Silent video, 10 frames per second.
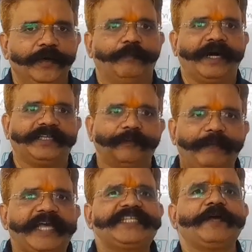but the
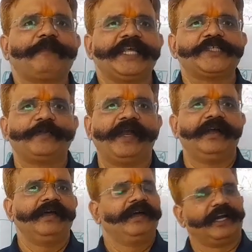basic
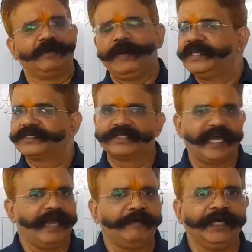principle remains
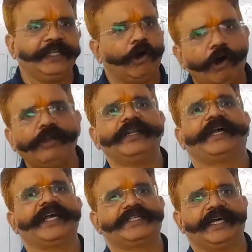same in all the
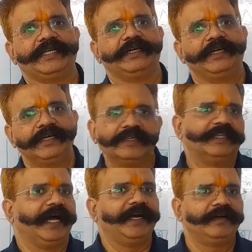cases,
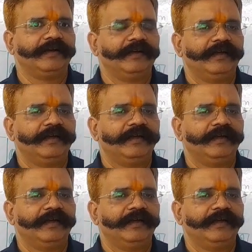that